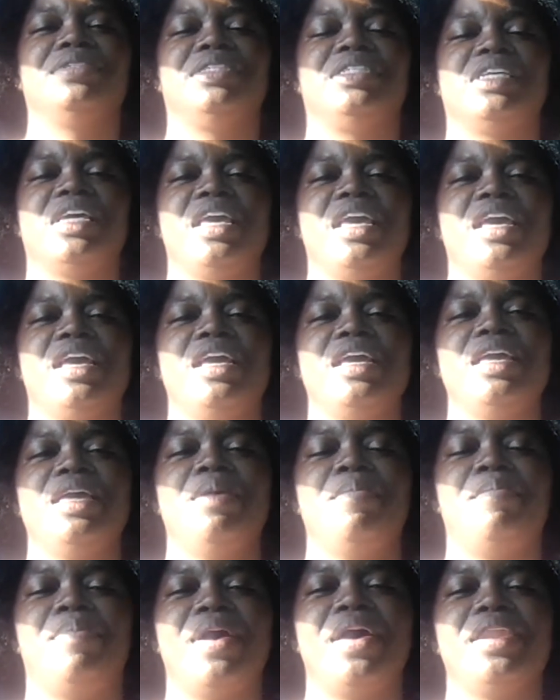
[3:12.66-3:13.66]
Dan
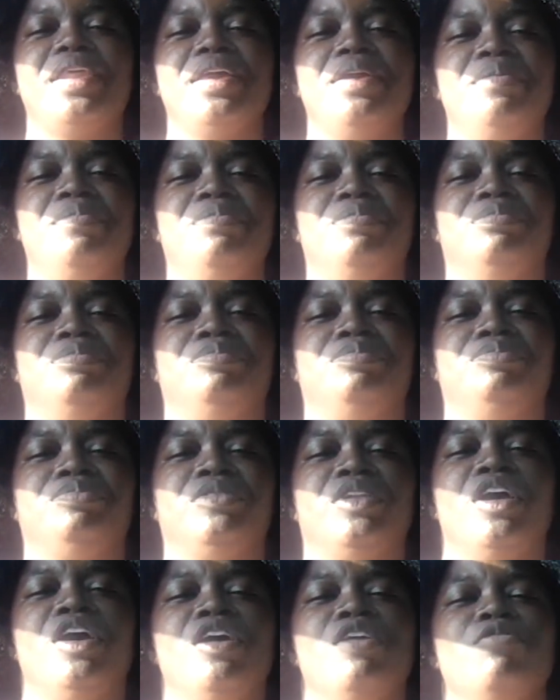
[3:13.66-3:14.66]
and Betty,
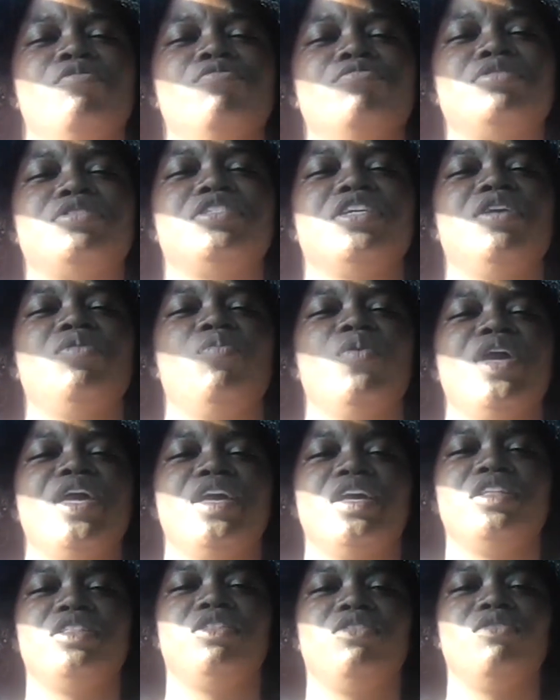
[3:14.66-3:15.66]
you see where
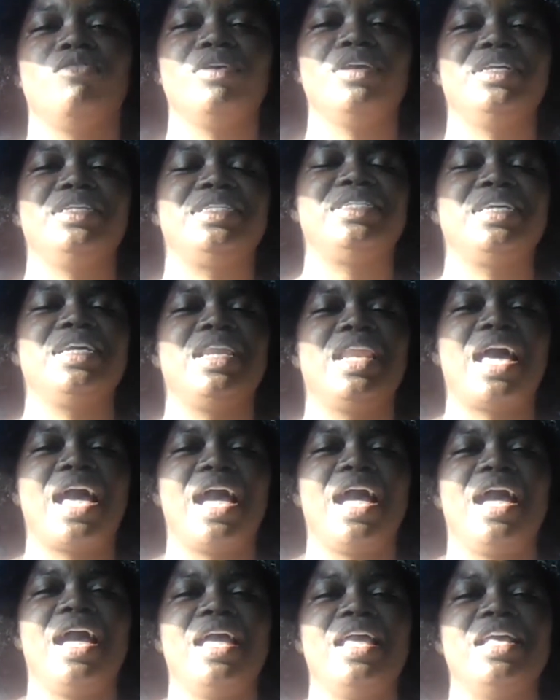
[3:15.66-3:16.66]
his loyalty
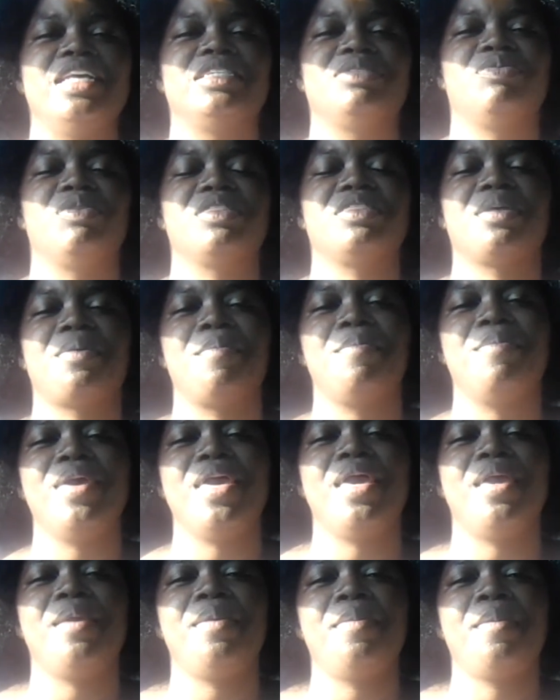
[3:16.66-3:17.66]
lies is with the
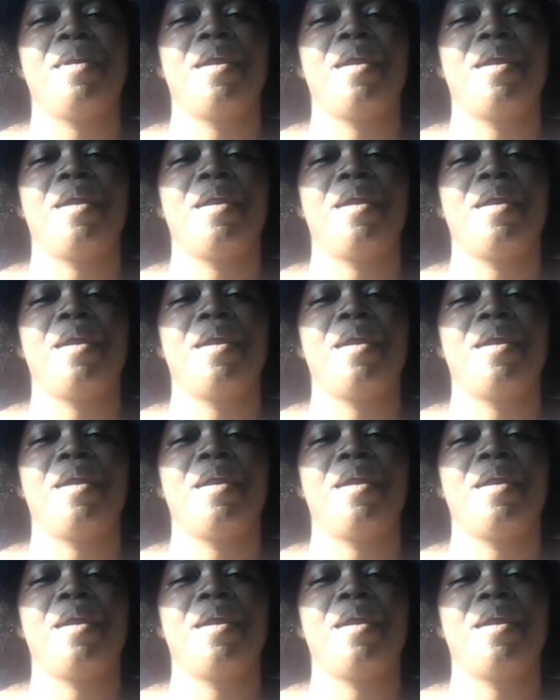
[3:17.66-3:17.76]
men,